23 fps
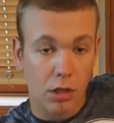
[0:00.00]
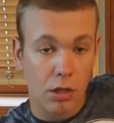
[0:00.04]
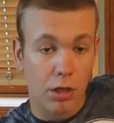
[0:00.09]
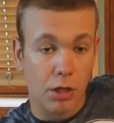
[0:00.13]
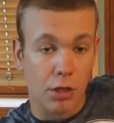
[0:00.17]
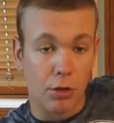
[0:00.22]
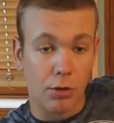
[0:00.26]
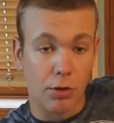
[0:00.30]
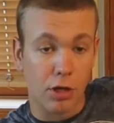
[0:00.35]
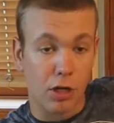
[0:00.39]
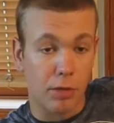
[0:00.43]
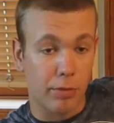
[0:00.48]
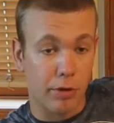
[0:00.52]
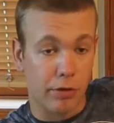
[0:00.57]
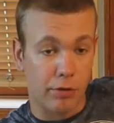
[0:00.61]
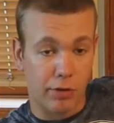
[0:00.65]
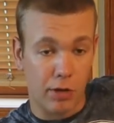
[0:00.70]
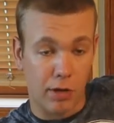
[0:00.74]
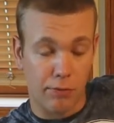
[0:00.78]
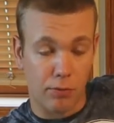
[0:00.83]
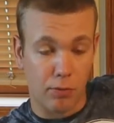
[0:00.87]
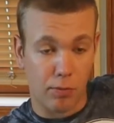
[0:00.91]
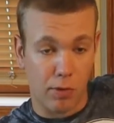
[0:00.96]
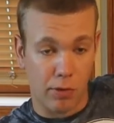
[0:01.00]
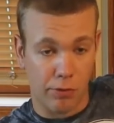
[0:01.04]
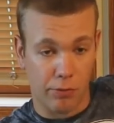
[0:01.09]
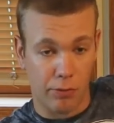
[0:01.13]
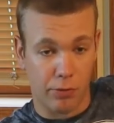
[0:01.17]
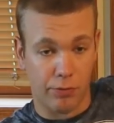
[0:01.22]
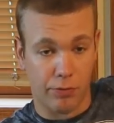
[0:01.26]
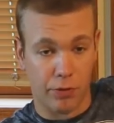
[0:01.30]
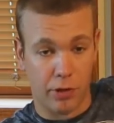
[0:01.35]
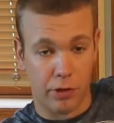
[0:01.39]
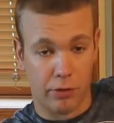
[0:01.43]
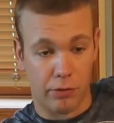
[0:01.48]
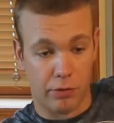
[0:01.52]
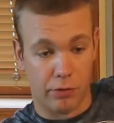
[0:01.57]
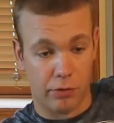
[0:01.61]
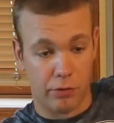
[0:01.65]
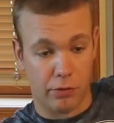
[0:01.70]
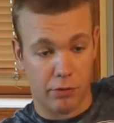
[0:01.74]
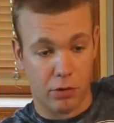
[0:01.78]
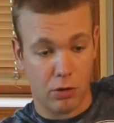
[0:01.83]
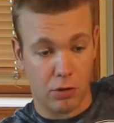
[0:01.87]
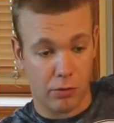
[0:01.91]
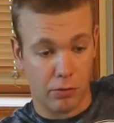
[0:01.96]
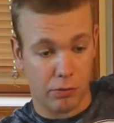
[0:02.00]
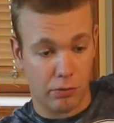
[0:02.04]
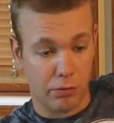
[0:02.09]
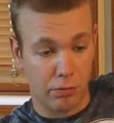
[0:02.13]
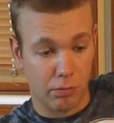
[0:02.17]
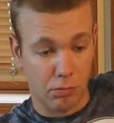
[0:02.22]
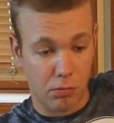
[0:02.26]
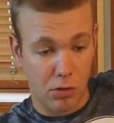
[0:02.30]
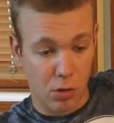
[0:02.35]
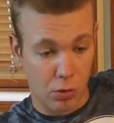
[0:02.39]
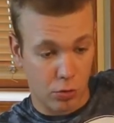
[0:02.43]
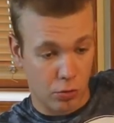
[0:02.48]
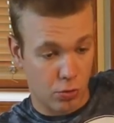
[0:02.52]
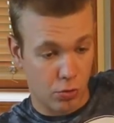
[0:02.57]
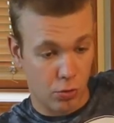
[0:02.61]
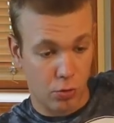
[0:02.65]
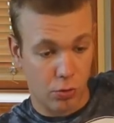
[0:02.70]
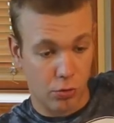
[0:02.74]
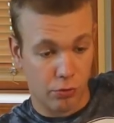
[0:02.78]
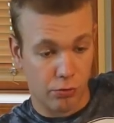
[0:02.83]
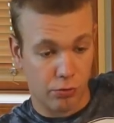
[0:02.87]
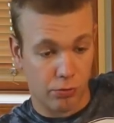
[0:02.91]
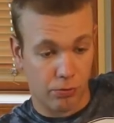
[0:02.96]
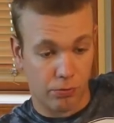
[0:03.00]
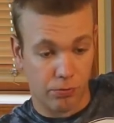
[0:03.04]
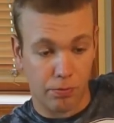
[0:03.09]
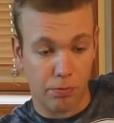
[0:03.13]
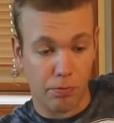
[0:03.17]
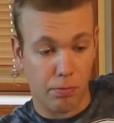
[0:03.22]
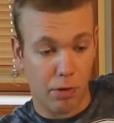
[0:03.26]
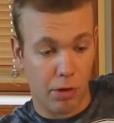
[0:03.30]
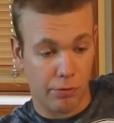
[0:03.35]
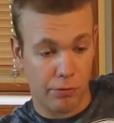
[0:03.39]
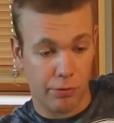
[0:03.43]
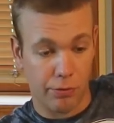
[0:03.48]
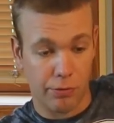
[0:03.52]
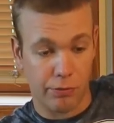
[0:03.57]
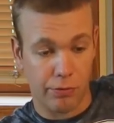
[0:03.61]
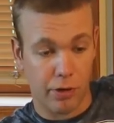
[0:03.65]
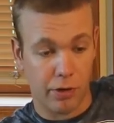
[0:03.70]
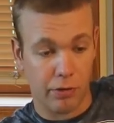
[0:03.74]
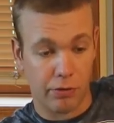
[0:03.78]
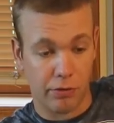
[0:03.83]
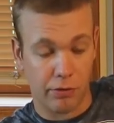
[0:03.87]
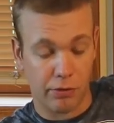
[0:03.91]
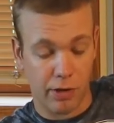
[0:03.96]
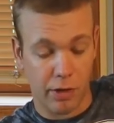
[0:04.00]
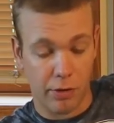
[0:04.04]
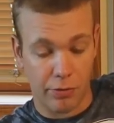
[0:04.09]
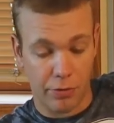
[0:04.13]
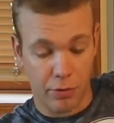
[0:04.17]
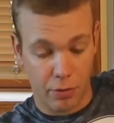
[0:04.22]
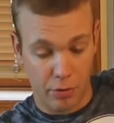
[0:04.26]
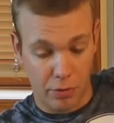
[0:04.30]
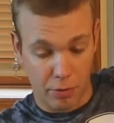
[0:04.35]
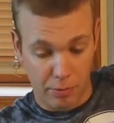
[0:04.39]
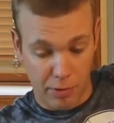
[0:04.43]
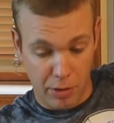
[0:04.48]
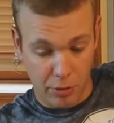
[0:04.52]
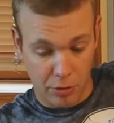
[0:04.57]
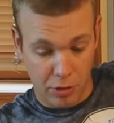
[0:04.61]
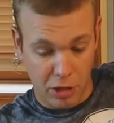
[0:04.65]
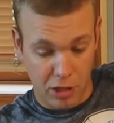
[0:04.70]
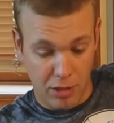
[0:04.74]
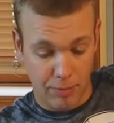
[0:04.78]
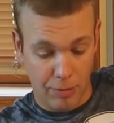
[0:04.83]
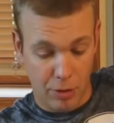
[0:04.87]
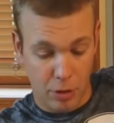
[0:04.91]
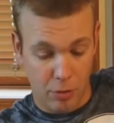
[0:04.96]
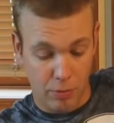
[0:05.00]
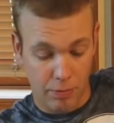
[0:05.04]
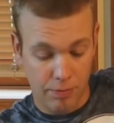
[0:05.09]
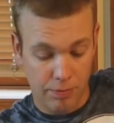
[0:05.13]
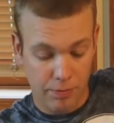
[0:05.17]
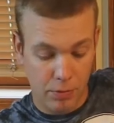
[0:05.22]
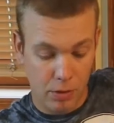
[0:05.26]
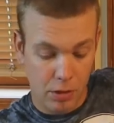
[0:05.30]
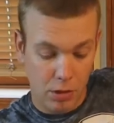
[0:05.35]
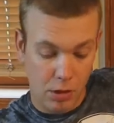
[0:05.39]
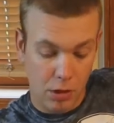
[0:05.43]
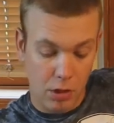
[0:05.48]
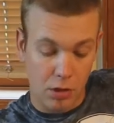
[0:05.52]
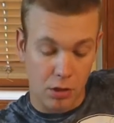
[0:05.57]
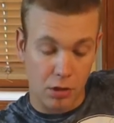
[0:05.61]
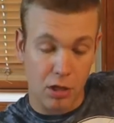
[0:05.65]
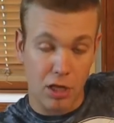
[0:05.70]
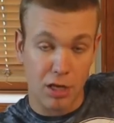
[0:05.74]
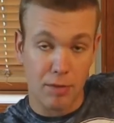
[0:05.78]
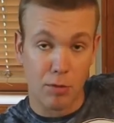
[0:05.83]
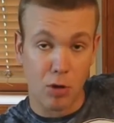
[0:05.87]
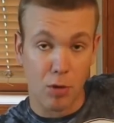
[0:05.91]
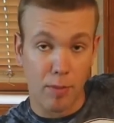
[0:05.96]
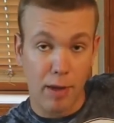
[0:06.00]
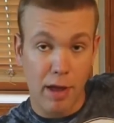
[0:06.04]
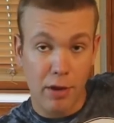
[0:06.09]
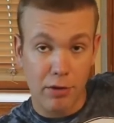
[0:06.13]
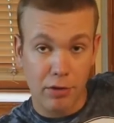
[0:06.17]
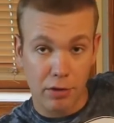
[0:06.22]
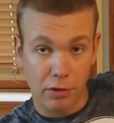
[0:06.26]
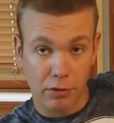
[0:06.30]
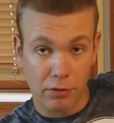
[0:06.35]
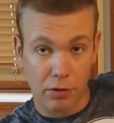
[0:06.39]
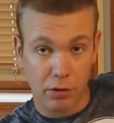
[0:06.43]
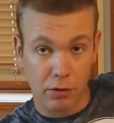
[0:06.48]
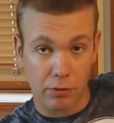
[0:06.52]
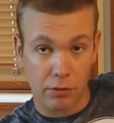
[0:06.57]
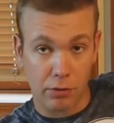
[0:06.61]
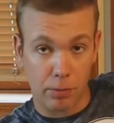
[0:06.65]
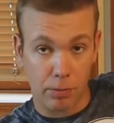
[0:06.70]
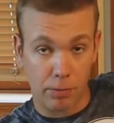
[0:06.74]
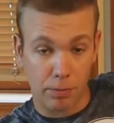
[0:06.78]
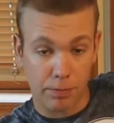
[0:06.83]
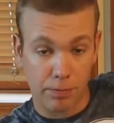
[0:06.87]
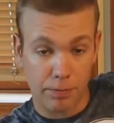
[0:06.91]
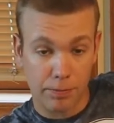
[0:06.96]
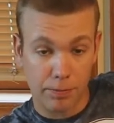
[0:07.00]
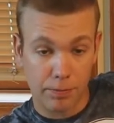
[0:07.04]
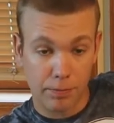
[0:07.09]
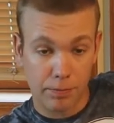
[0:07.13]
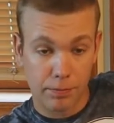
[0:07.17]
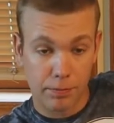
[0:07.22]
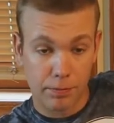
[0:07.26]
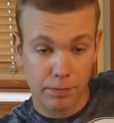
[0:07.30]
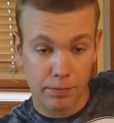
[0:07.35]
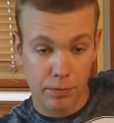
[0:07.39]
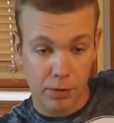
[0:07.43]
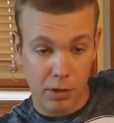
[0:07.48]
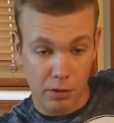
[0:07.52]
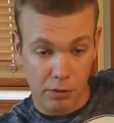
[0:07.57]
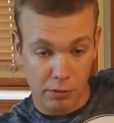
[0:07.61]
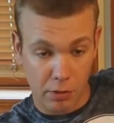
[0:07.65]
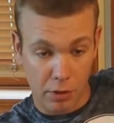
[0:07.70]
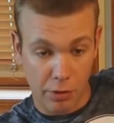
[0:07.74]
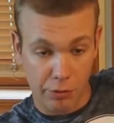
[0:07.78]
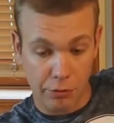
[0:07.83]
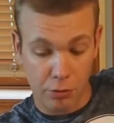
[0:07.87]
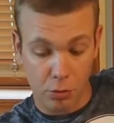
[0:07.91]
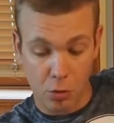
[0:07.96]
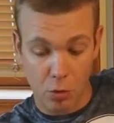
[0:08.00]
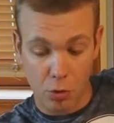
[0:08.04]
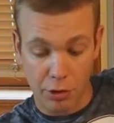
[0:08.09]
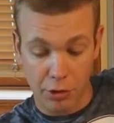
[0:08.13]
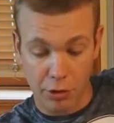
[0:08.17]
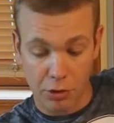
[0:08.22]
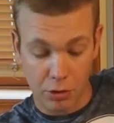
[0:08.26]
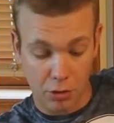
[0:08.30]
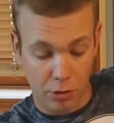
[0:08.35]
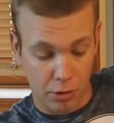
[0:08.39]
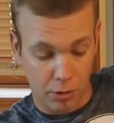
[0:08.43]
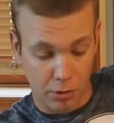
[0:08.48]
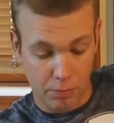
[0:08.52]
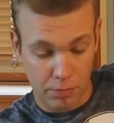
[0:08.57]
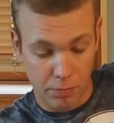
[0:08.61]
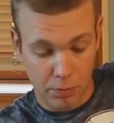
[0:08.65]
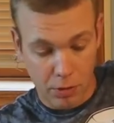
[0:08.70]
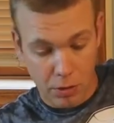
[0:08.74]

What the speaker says: You're going to be set for muzzle devices. There is no shortage of muzzle devices out there that mount chemo. The chemo mounting system is also quite good.